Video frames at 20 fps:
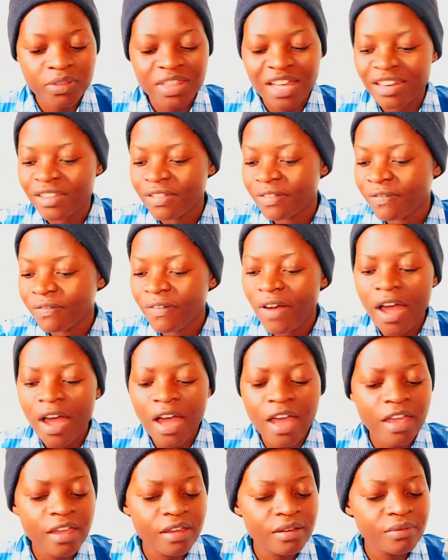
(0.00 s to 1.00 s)

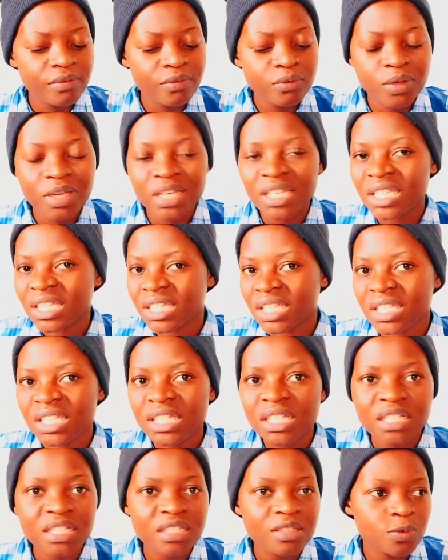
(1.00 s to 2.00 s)
35,
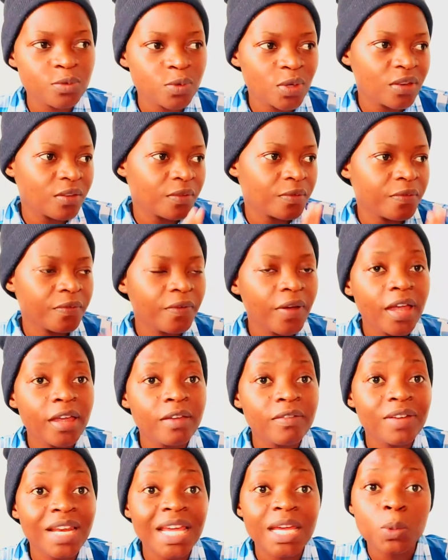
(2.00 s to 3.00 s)
26,
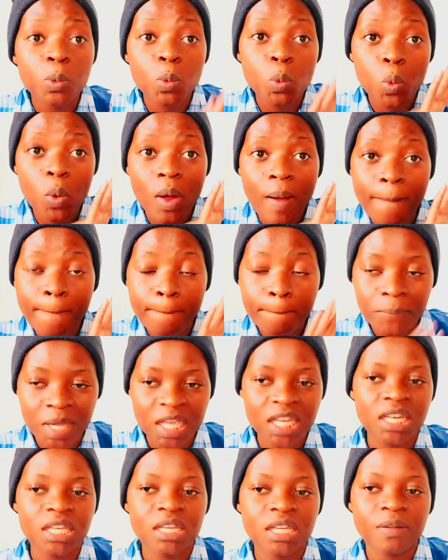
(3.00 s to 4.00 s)
25, like were
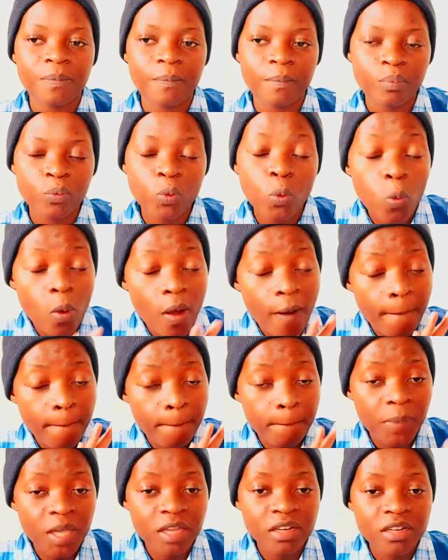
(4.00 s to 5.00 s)
many, were
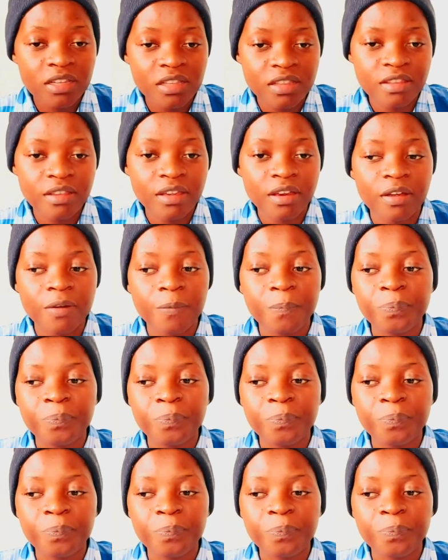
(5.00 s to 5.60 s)
many there.